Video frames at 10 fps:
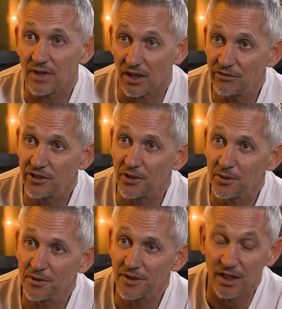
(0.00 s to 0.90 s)
I love you."
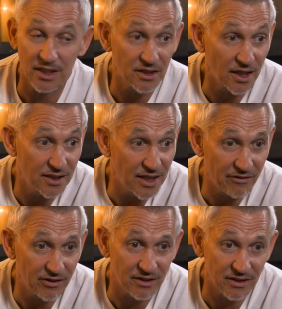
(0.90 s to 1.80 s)
And he'd, he'd
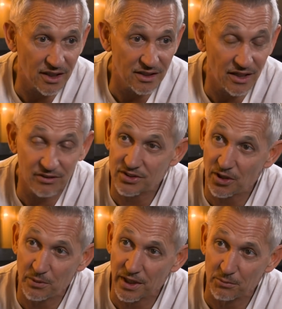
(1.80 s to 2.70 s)
never he'd never
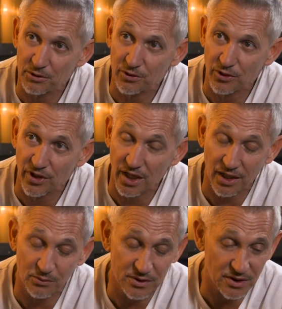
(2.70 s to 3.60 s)
told me that before. And
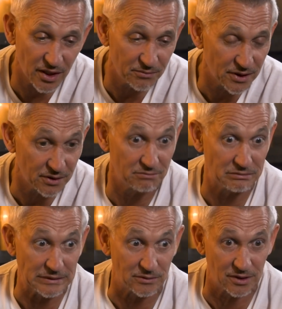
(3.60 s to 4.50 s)
I, it was I, I
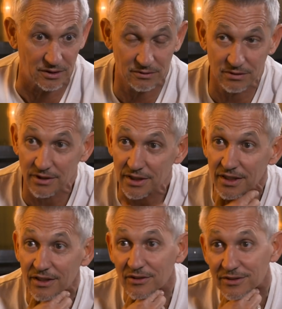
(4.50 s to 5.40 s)
was like,
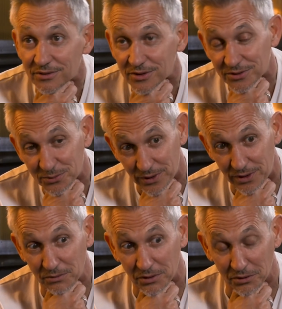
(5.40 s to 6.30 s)
"Crikey!" And I was
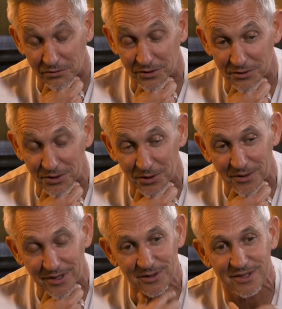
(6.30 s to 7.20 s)
"I love you too."
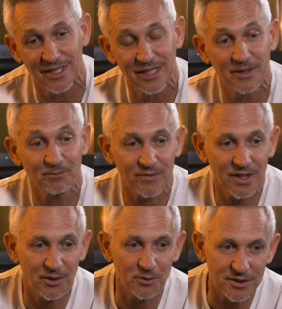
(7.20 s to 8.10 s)
And it was
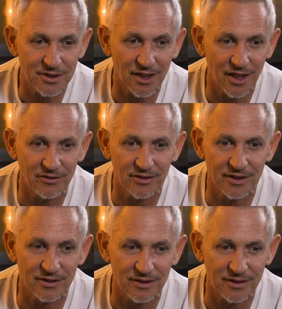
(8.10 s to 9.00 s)
it was kind of
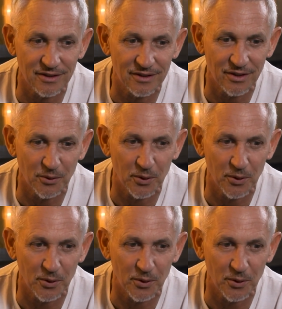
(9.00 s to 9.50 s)
an, a